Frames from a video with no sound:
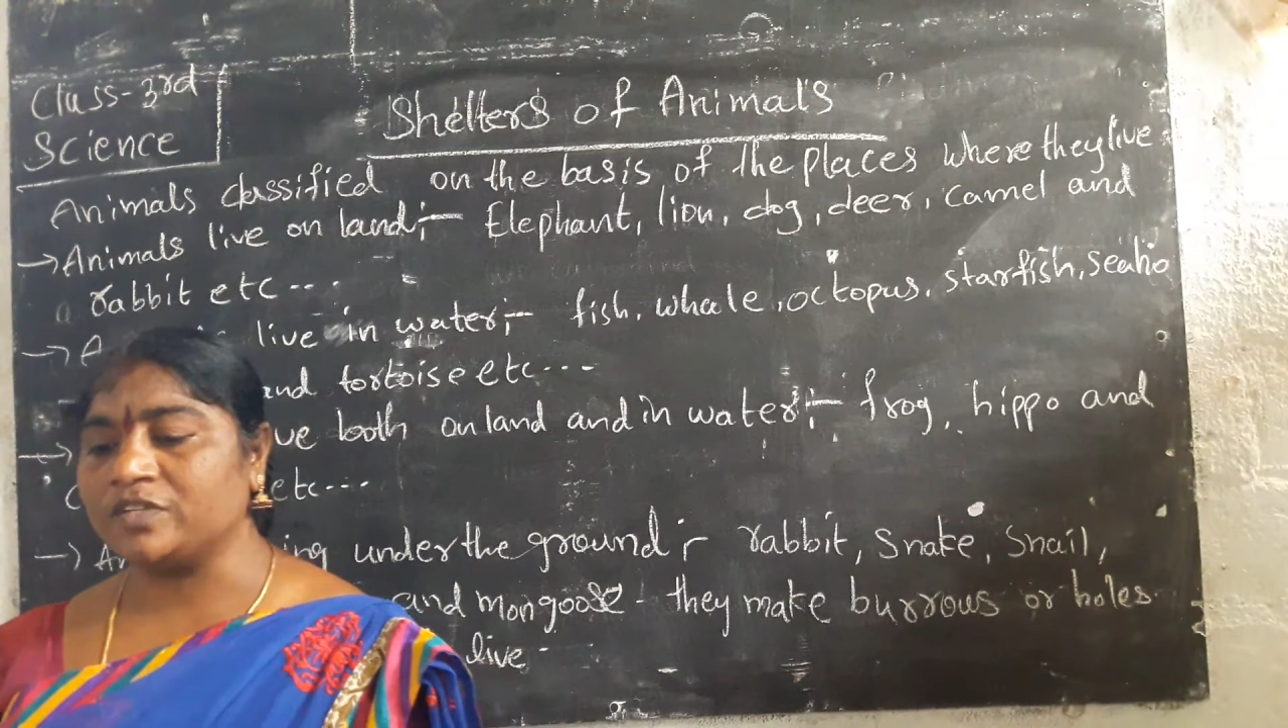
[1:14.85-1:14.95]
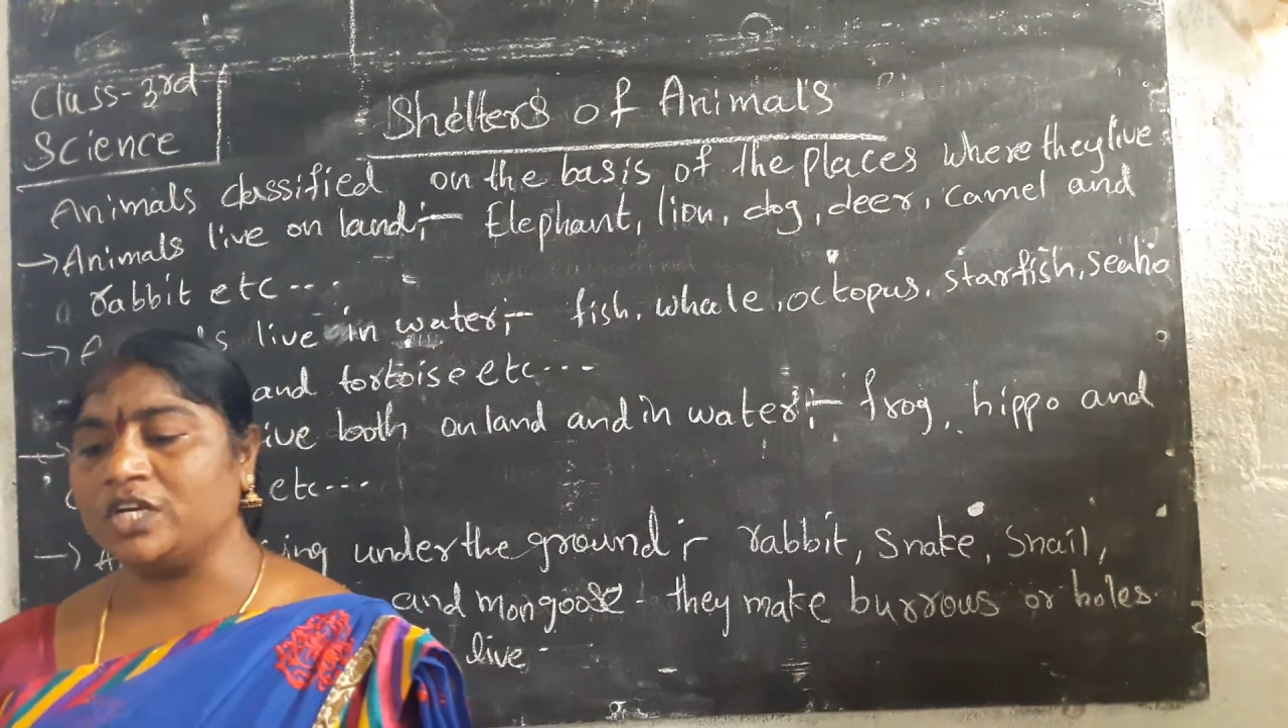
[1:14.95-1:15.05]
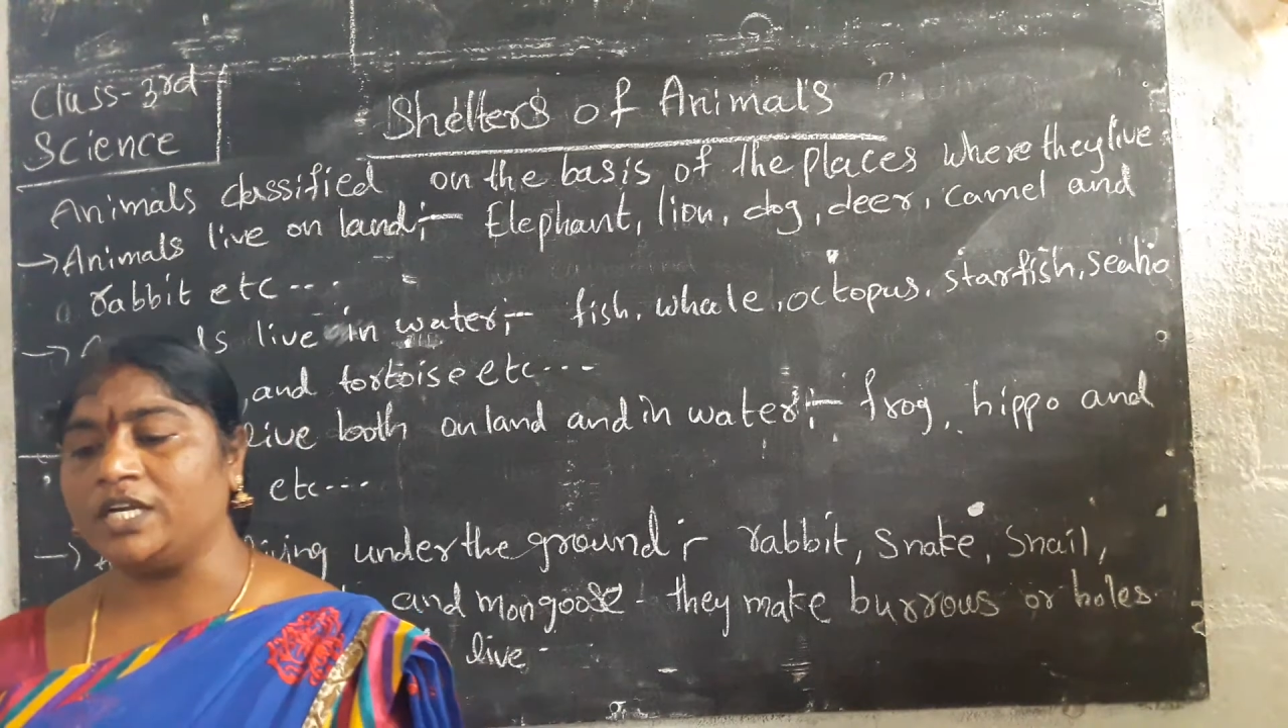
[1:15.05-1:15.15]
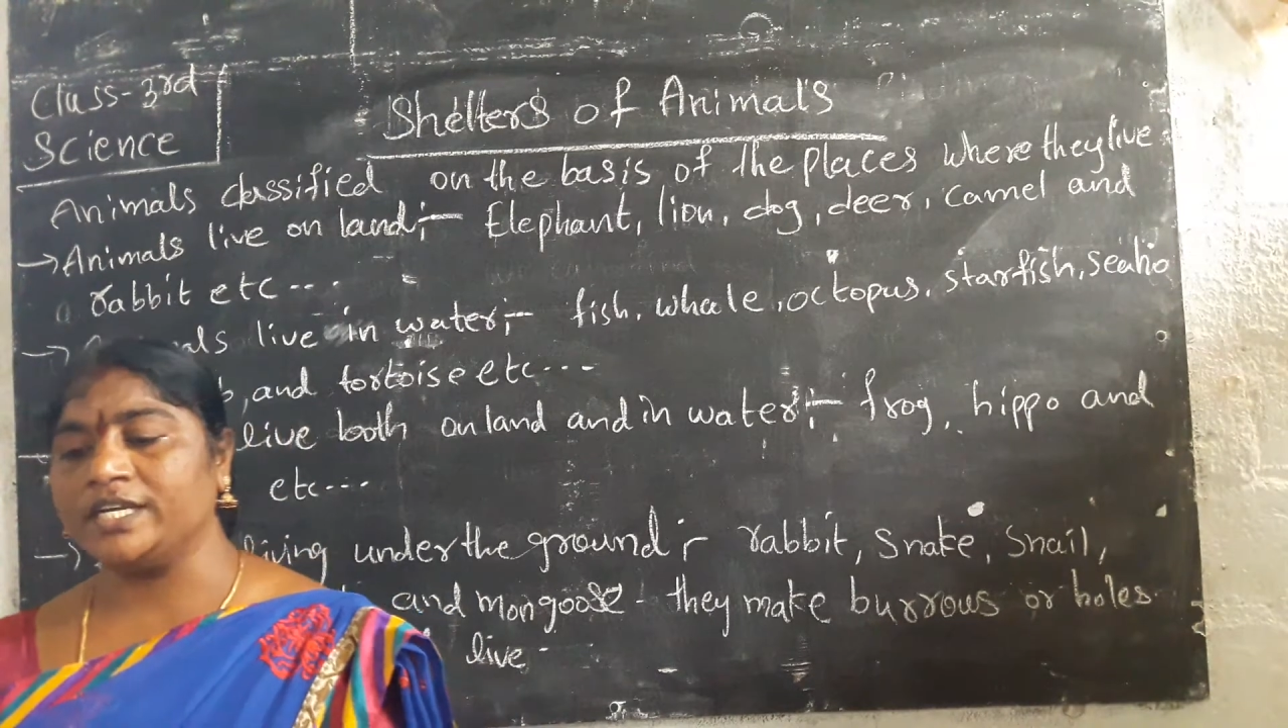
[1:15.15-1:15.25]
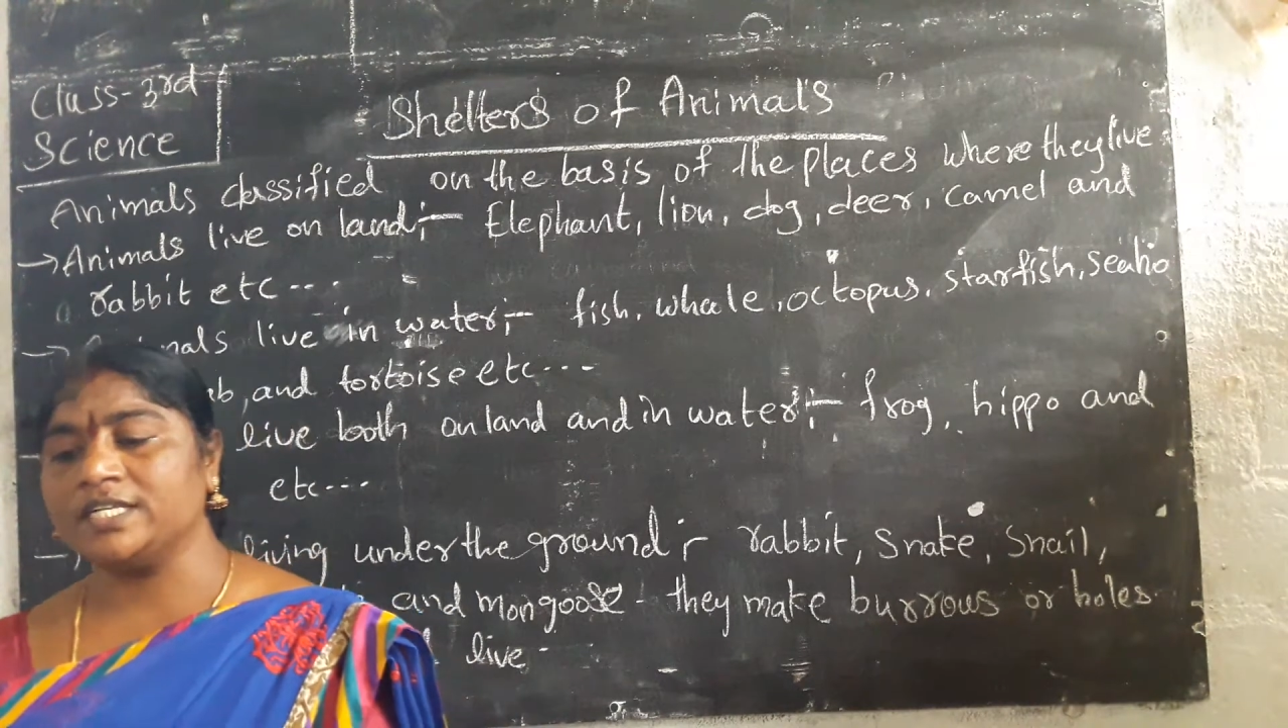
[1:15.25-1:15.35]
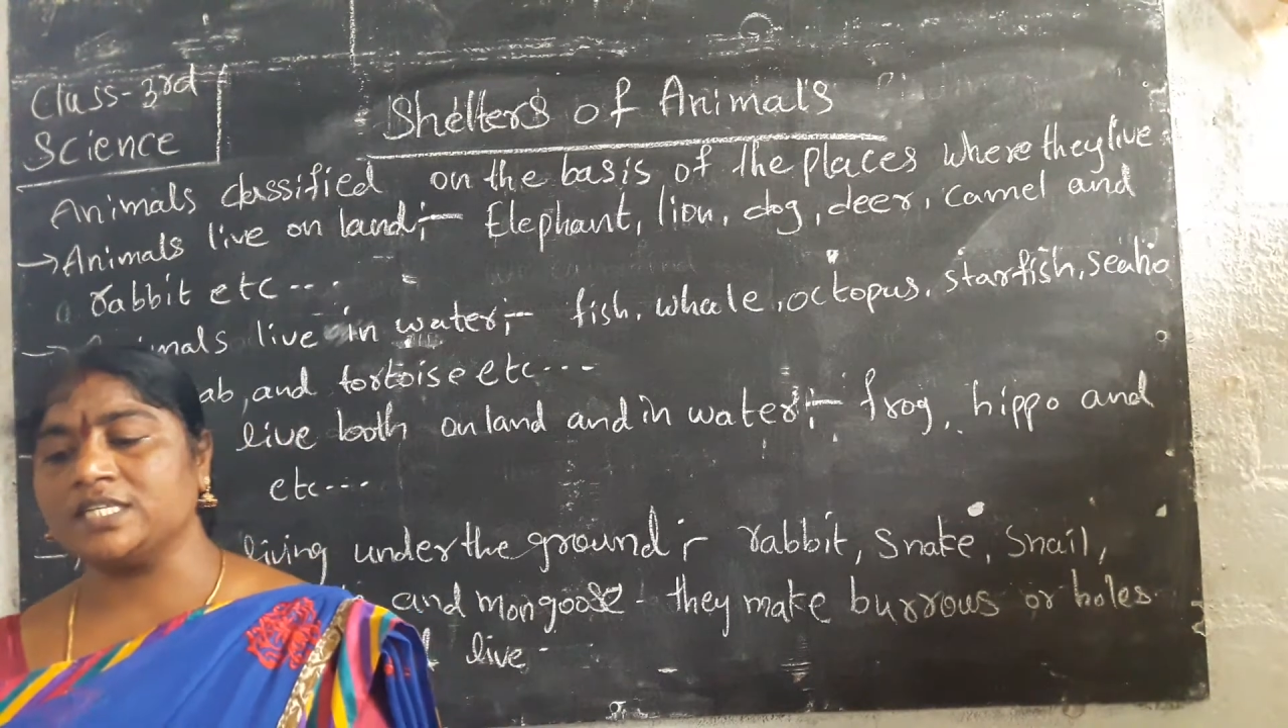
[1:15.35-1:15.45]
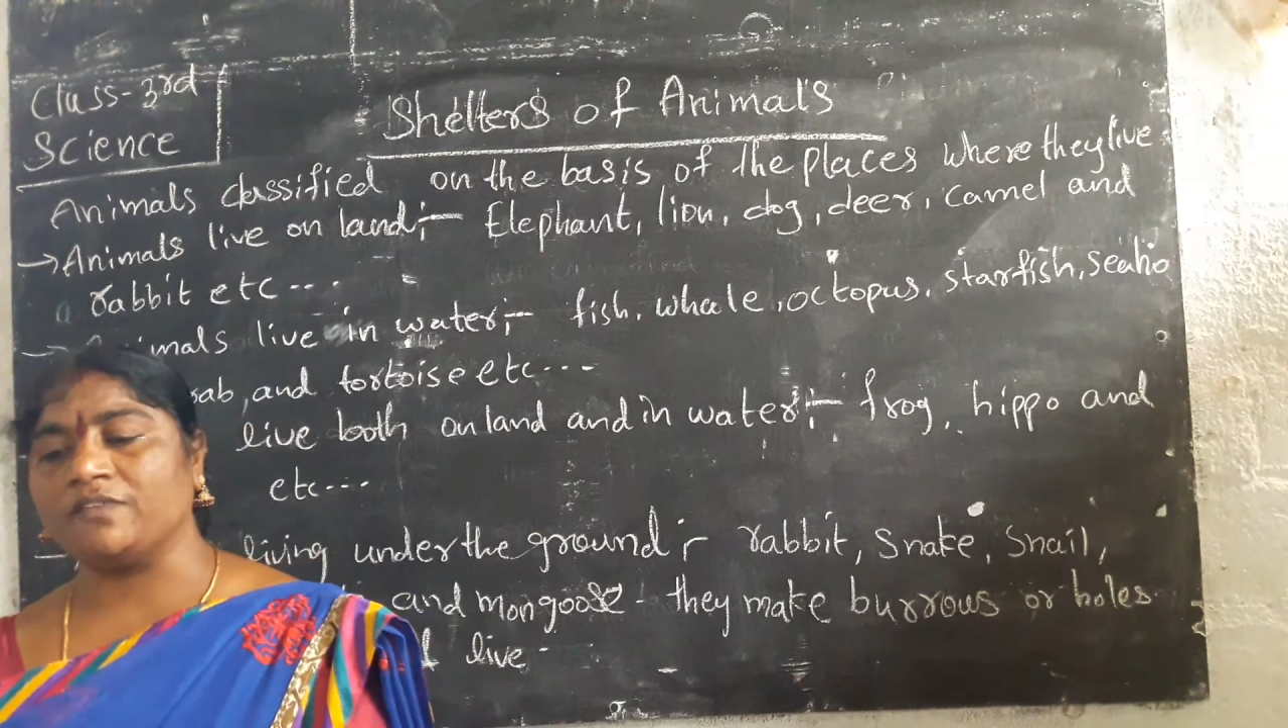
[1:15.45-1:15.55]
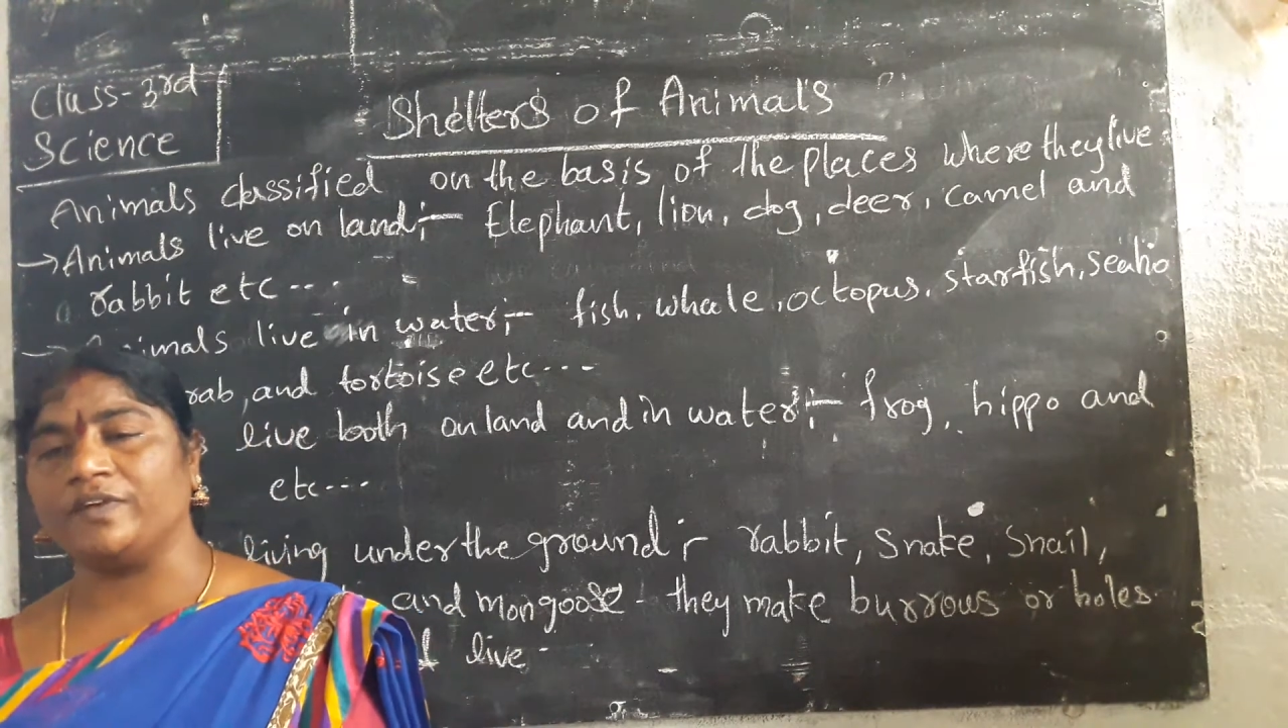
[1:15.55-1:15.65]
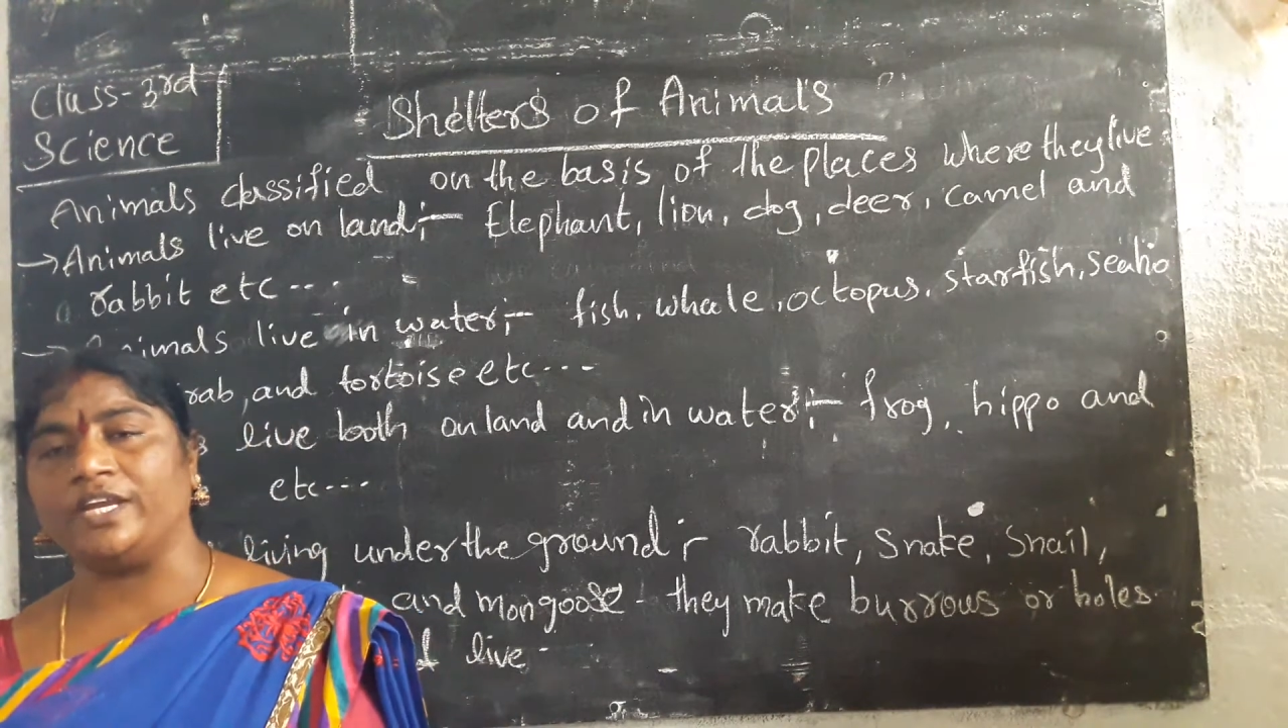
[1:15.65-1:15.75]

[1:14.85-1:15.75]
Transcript: shelters of